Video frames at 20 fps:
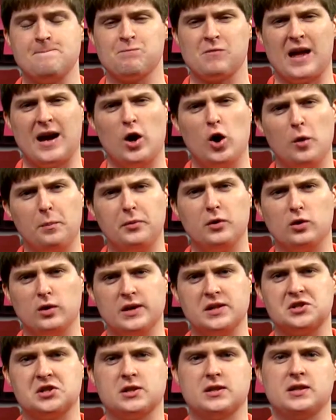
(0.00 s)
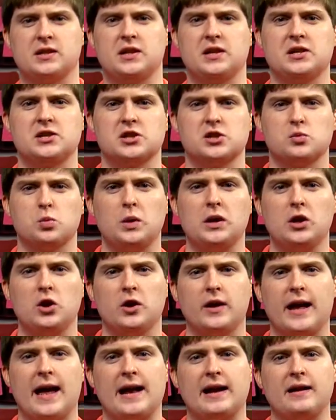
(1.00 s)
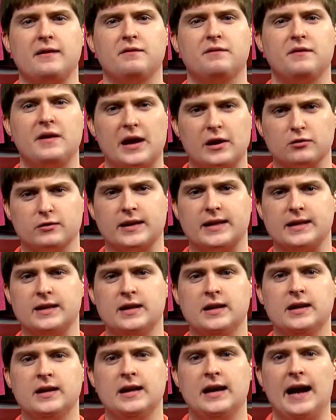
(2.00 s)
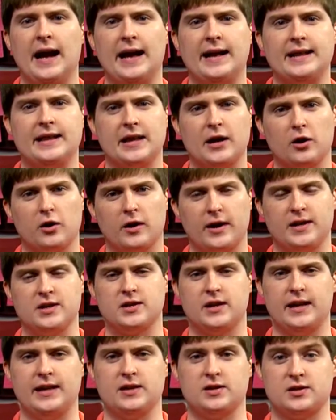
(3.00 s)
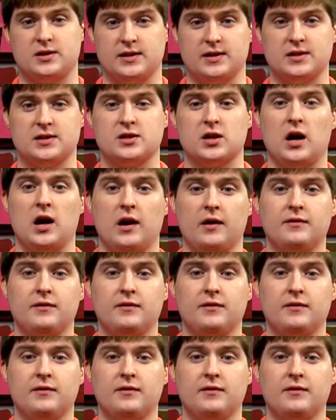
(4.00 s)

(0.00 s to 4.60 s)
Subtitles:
I hope you'll listen to this as we look at a veteran and their instance of